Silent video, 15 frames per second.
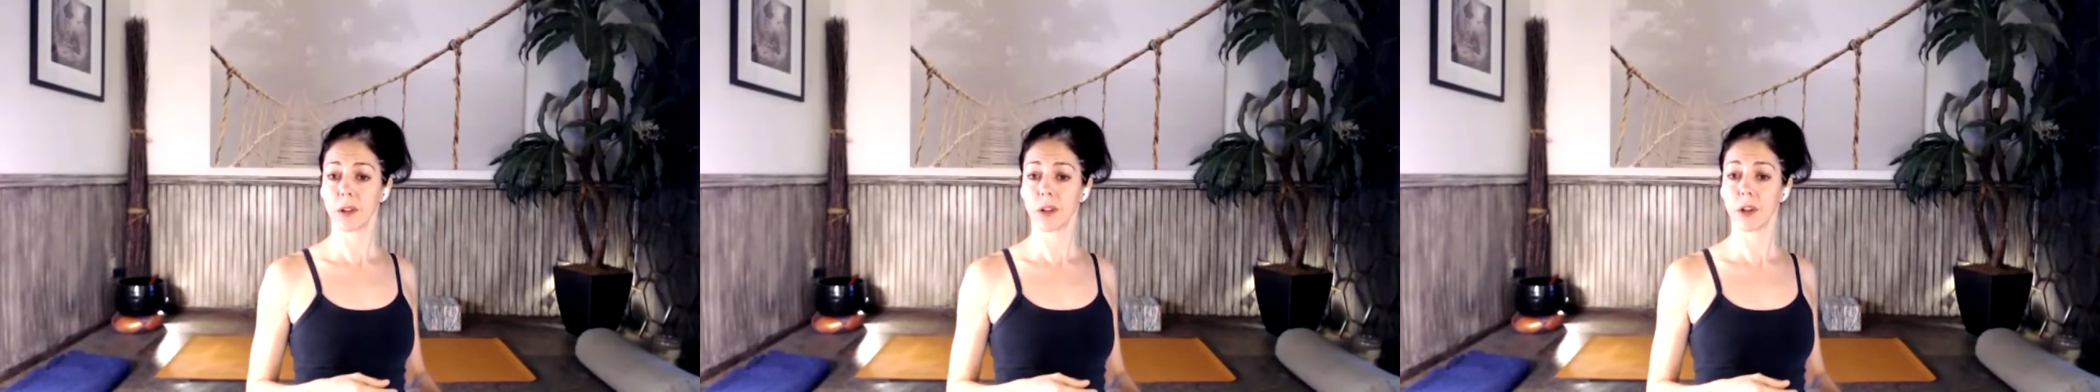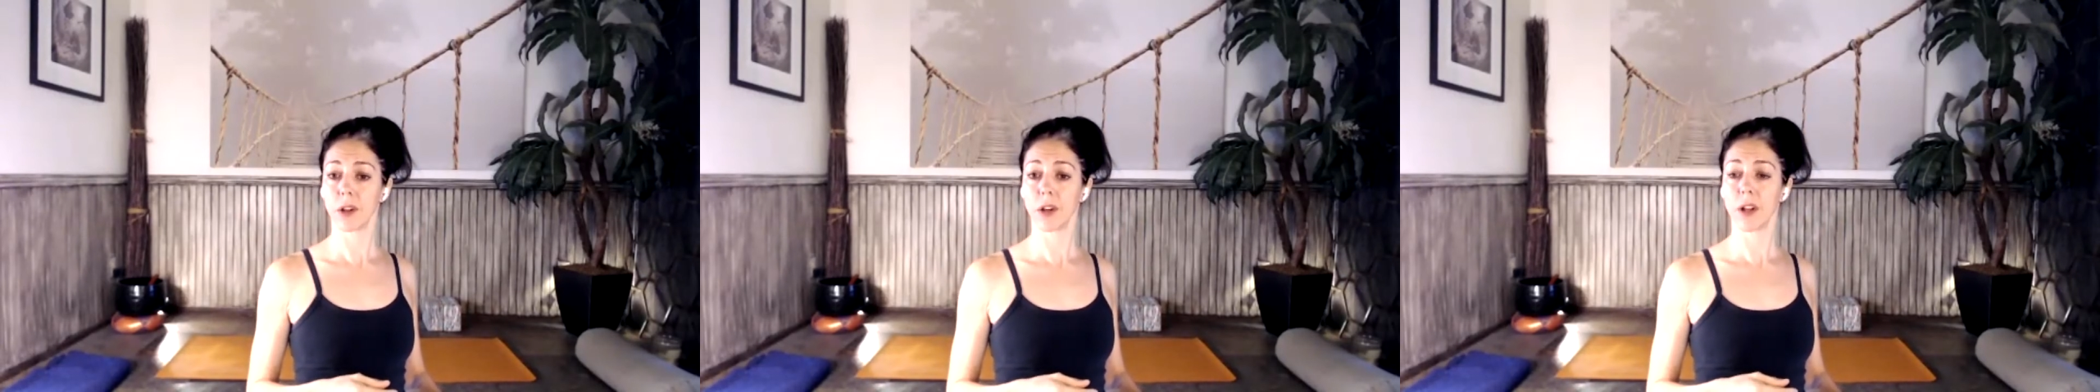
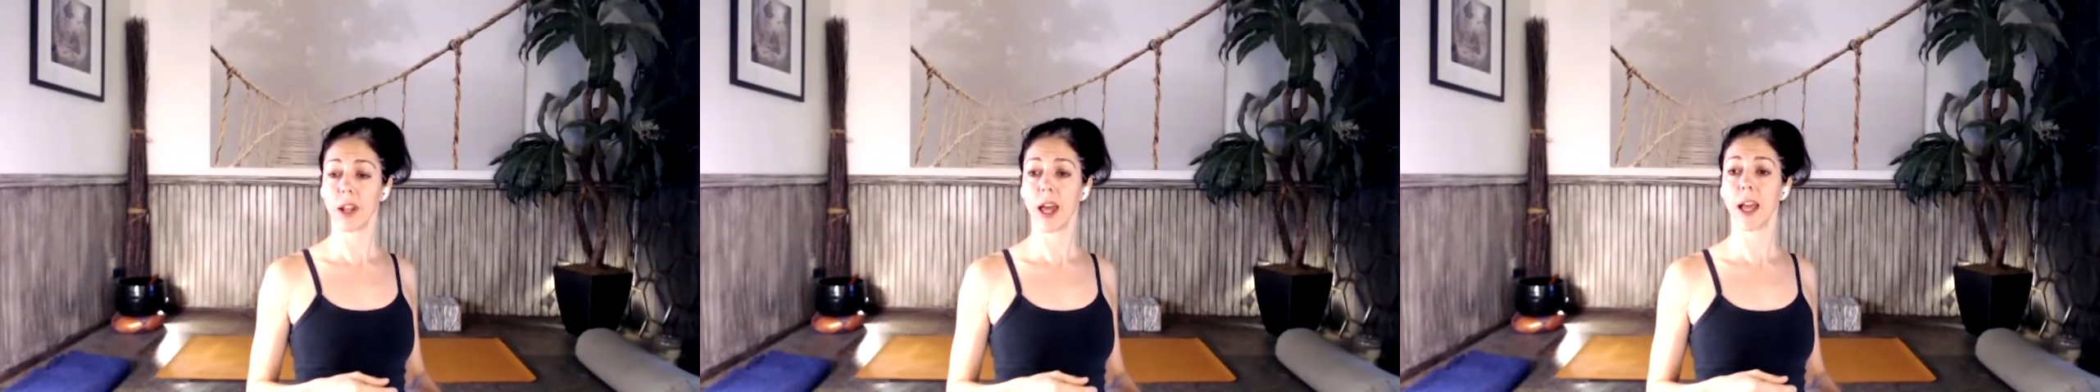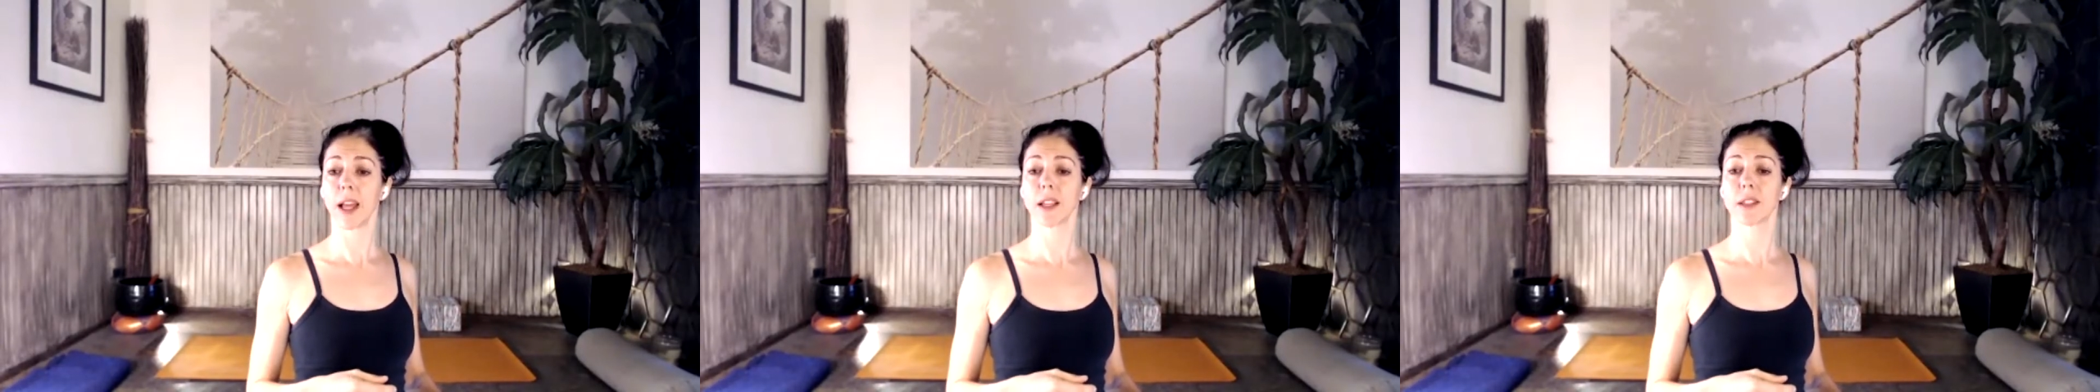Good.
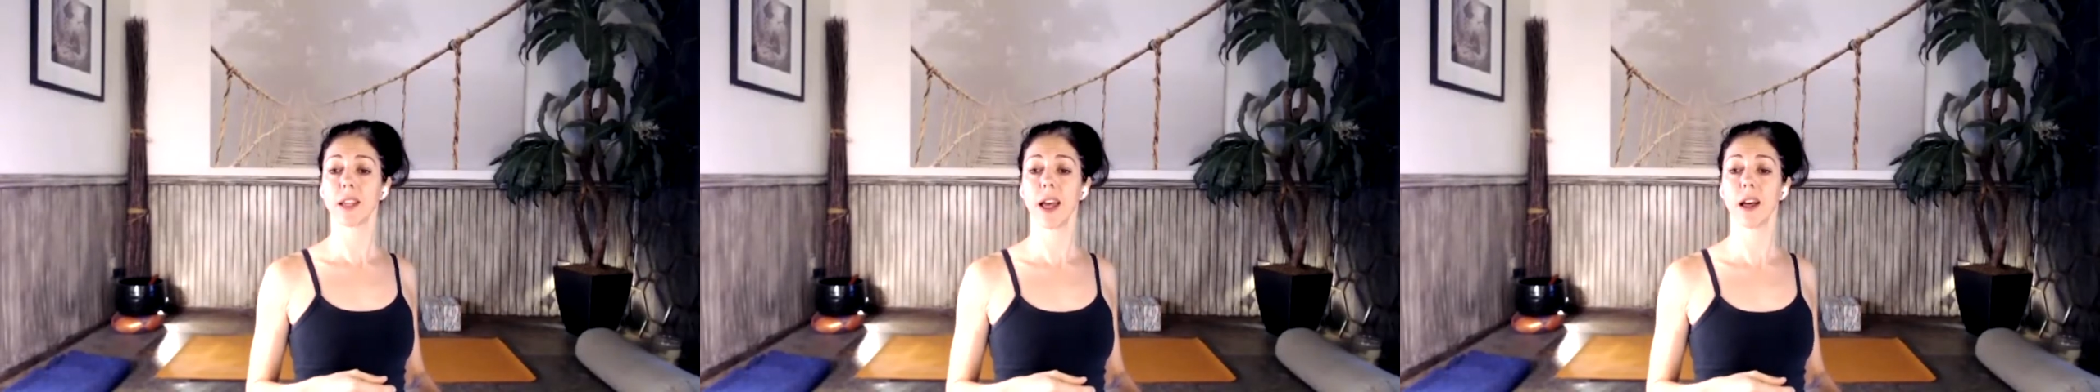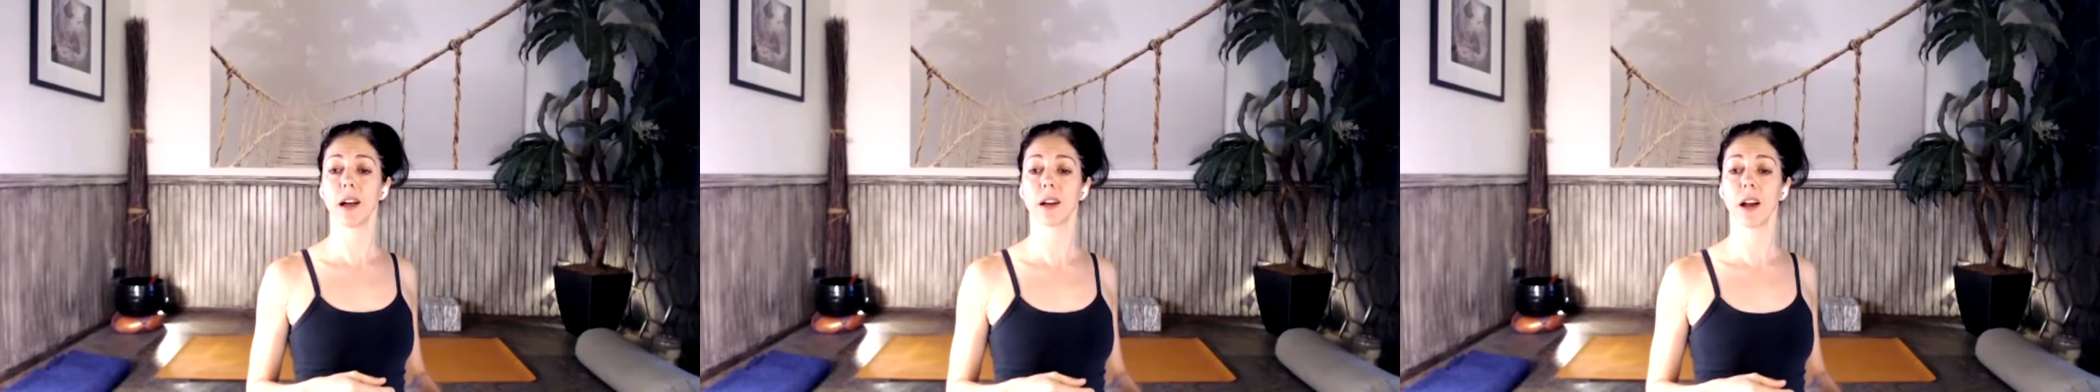
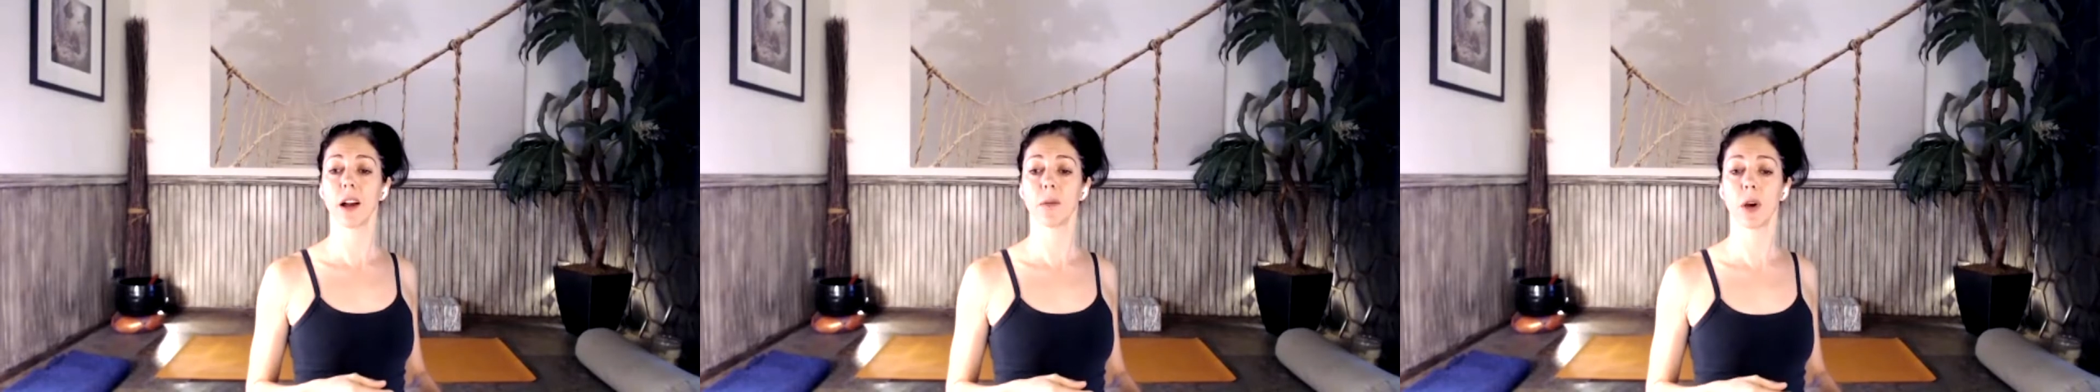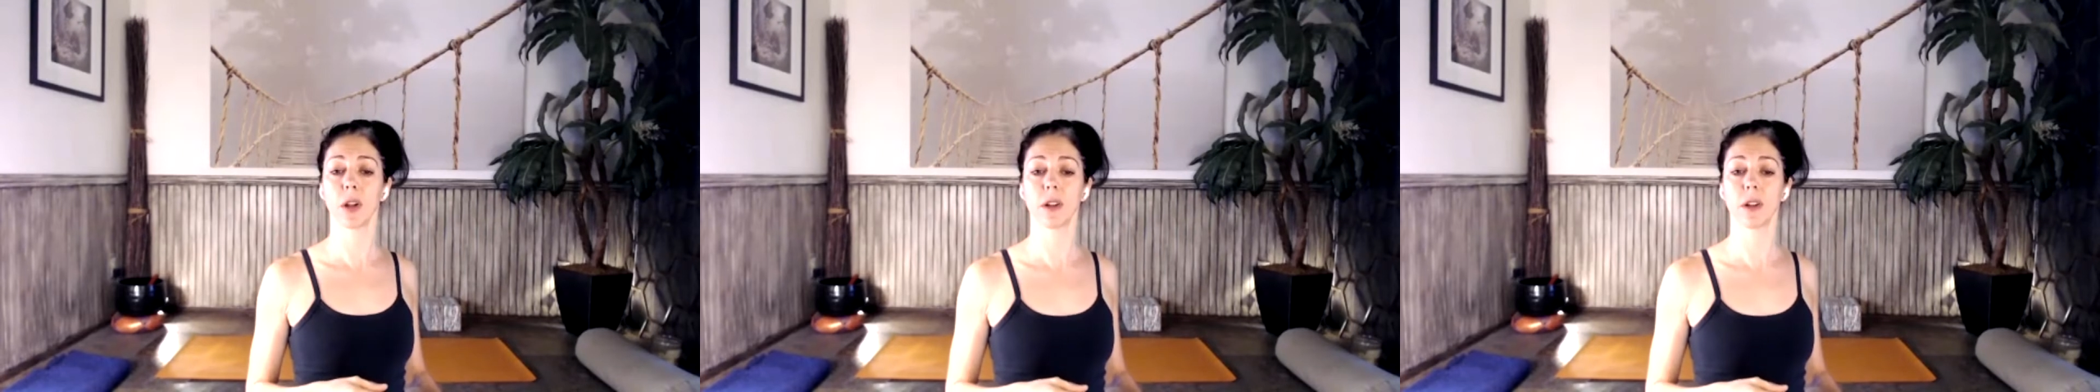Exhale, come